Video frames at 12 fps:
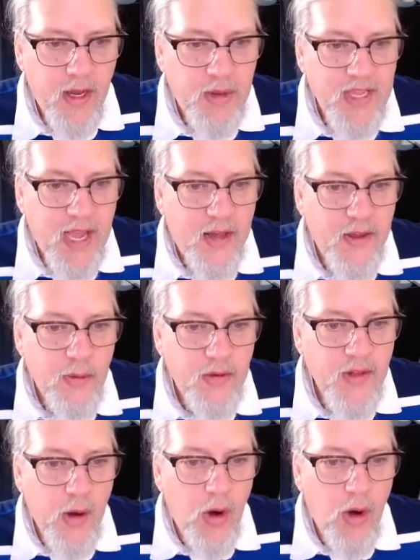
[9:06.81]
But yeah, there
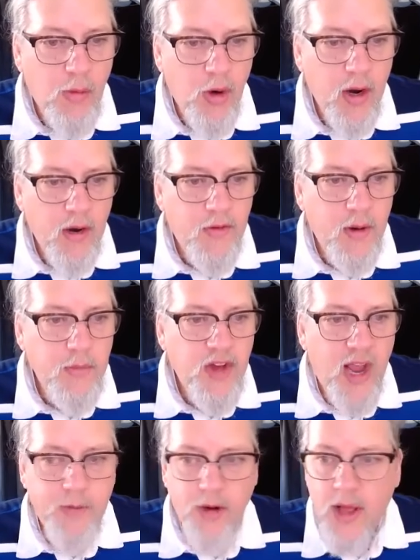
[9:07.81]
was no homework from
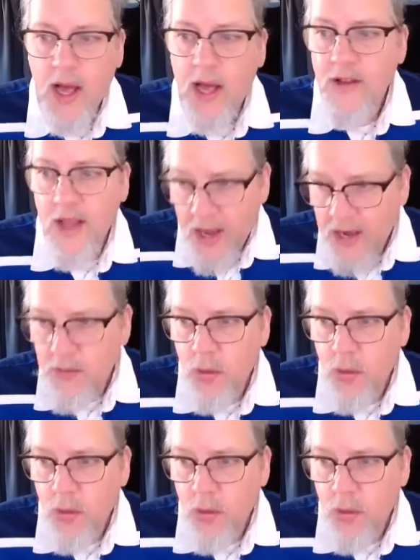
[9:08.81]
chapter 9 yet.